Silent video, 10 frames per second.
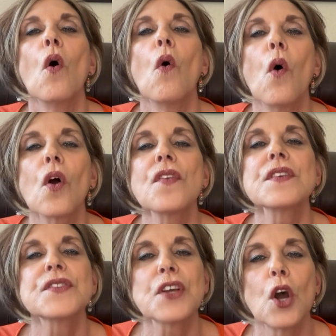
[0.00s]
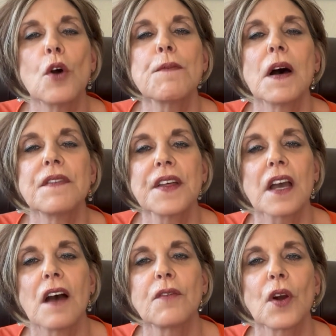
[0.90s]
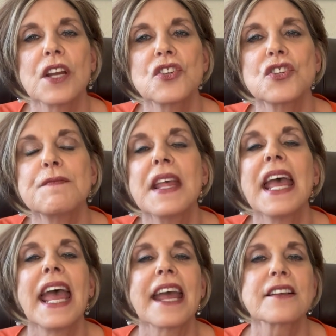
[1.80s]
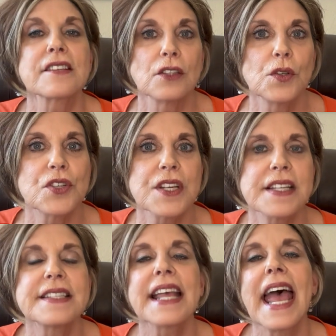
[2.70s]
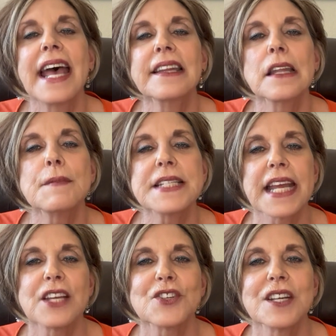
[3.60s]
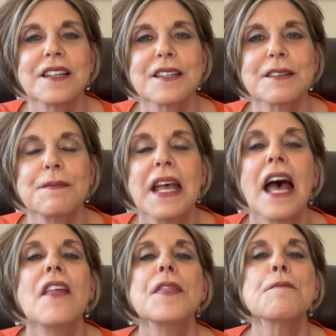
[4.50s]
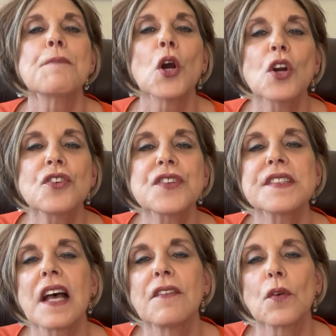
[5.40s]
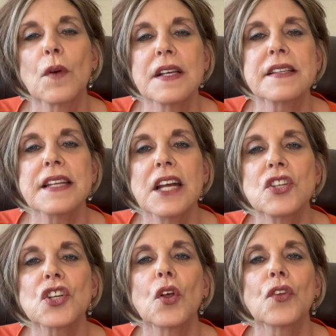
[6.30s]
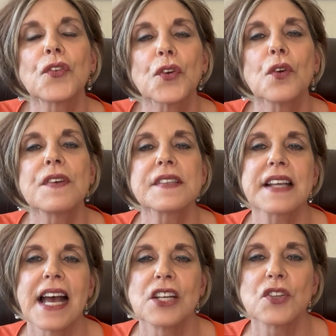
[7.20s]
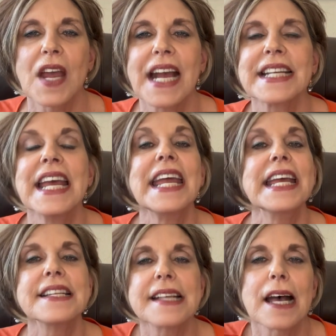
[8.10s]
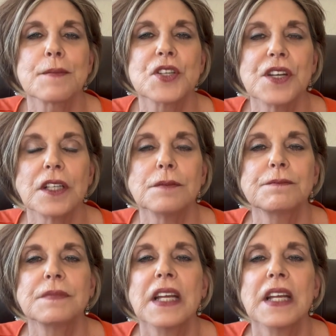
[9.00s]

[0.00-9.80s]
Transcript: or the scope of the coverage. Exclusions and limitations. The purchase of a residential service contract is optional.